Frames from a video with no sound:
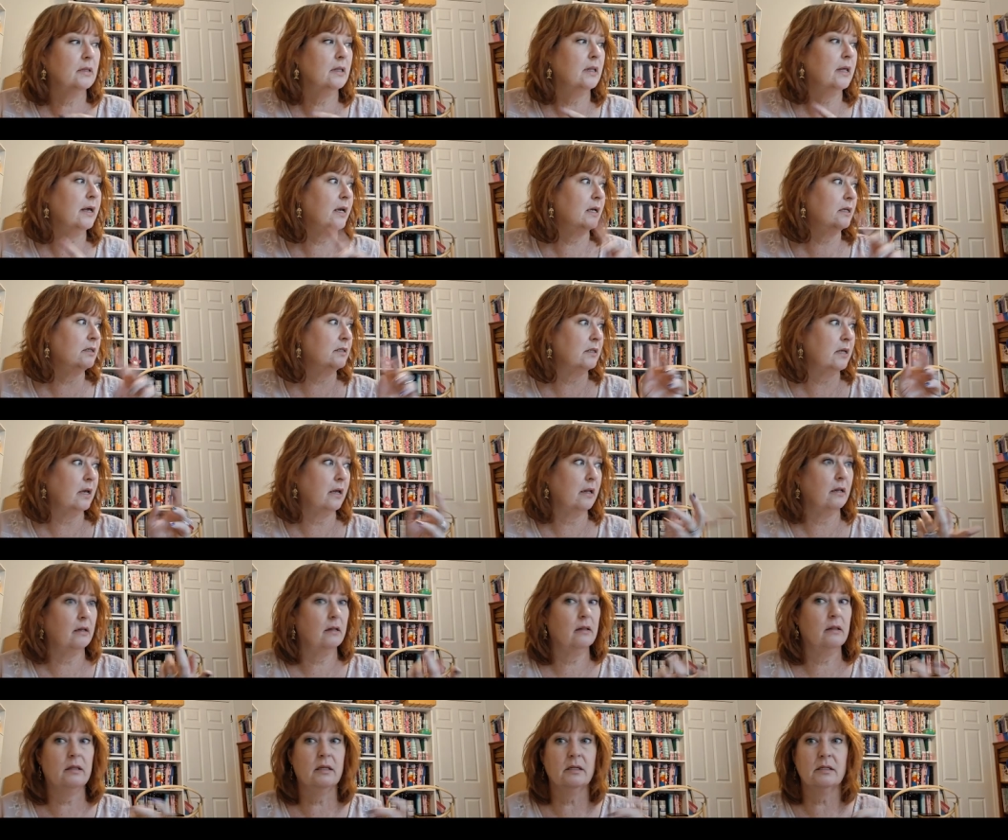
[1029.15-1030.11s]
Like I said,
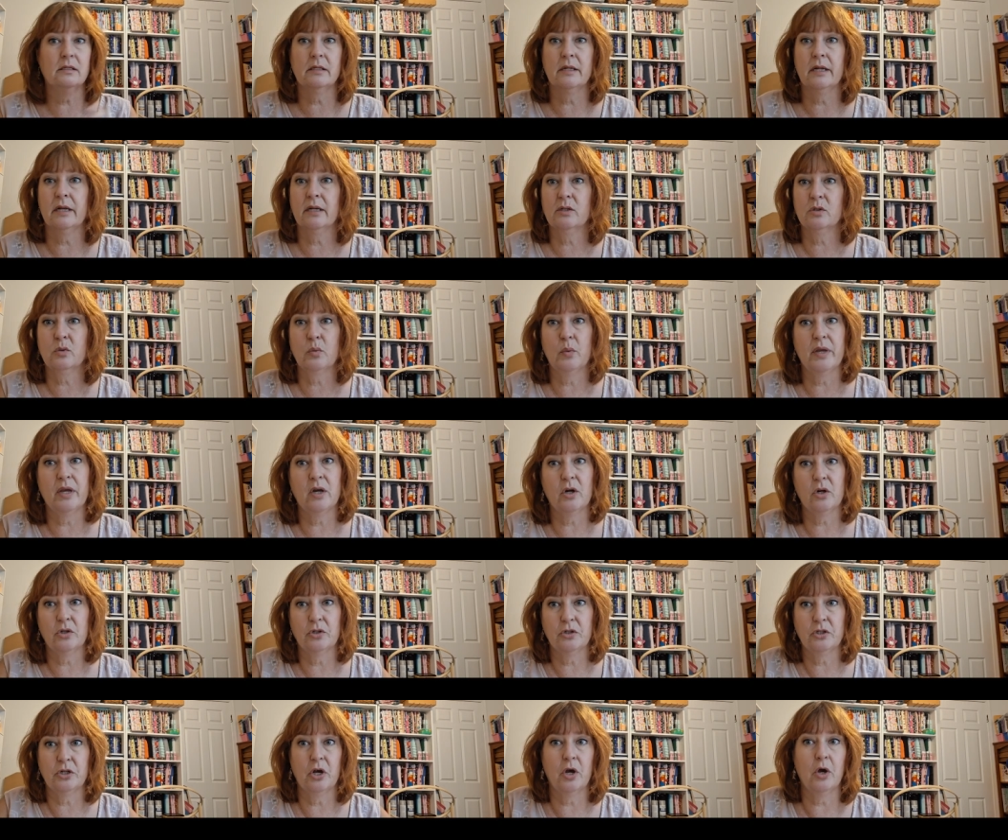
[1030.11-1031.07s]
this next week
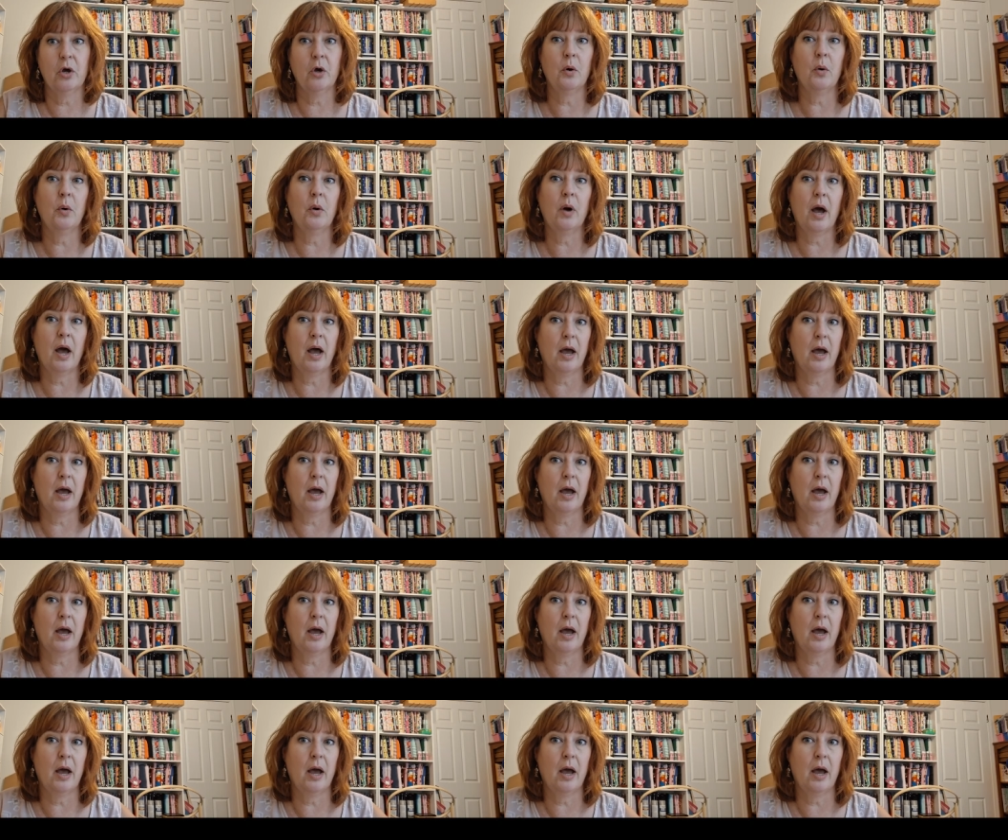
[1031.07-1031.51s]
or so,